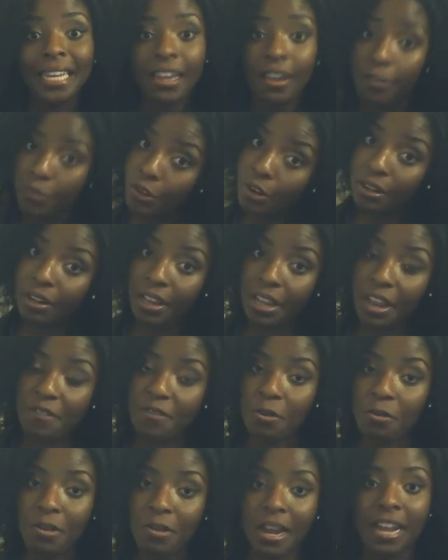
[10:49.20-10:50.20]
if you're looking
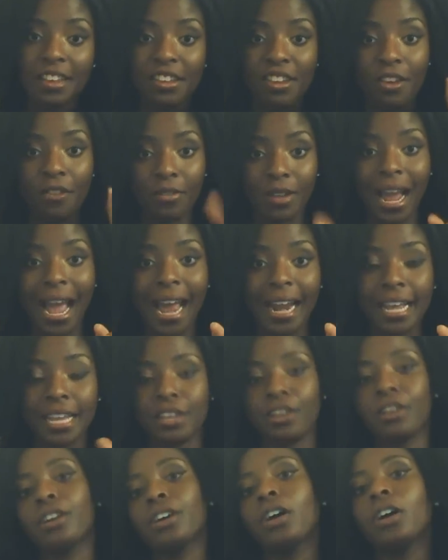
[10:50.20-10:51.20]
for one, you've got it.
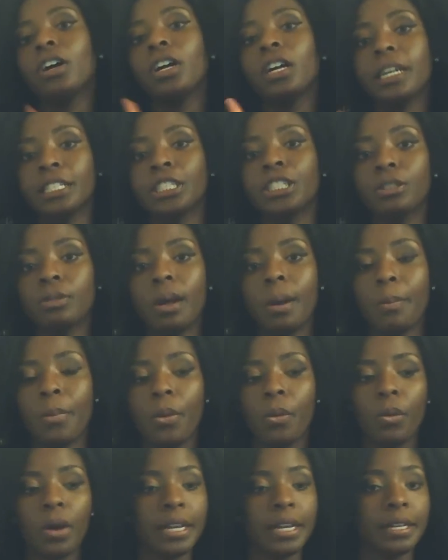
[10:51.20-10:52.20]
Your girl hooked you up
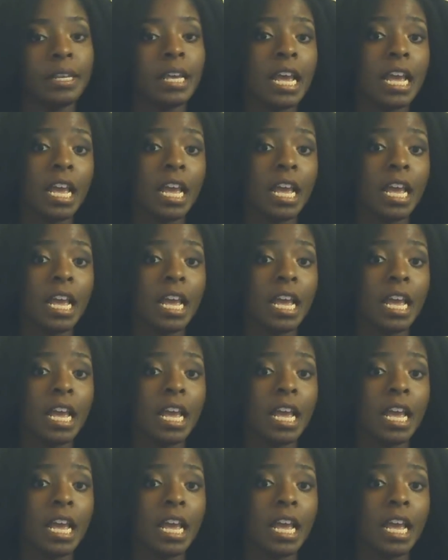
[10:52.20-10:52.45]
with one.